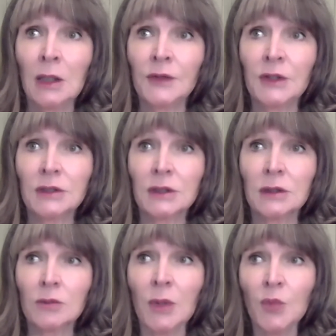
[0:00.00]
That
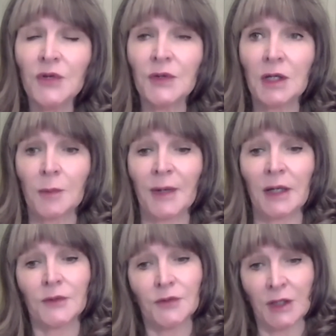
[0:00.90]
when we think
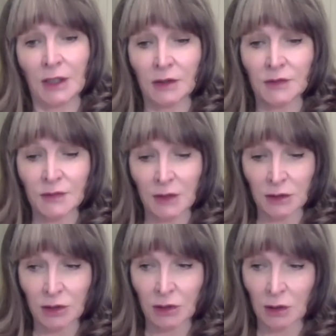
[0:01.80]
about the things
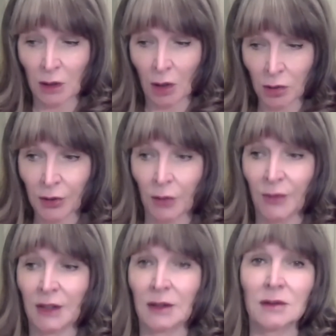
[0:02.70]
that are
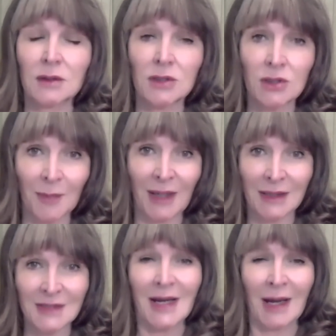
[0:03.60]
going to
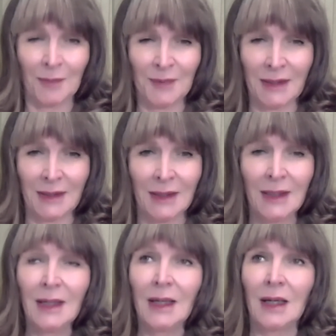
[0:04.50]
make us happy,
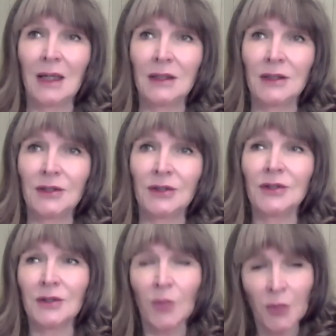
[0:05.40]

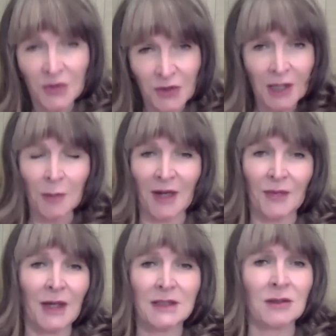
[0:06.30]
we think
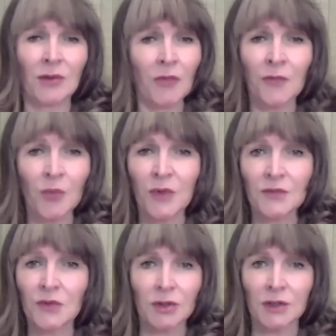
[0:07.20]
about that. Often
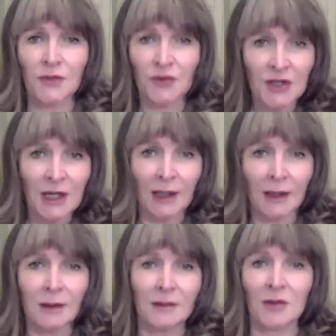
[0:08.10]
we've got a
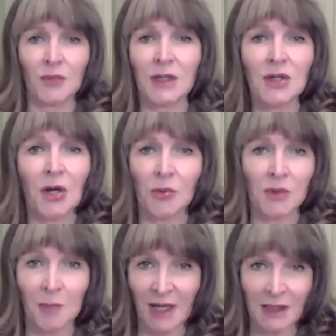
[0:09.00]
thing that we know
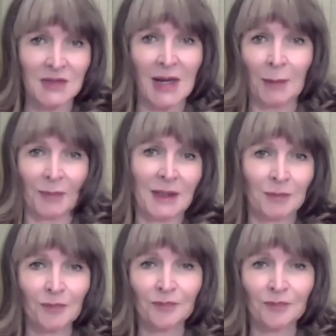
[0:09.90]
would make us happy.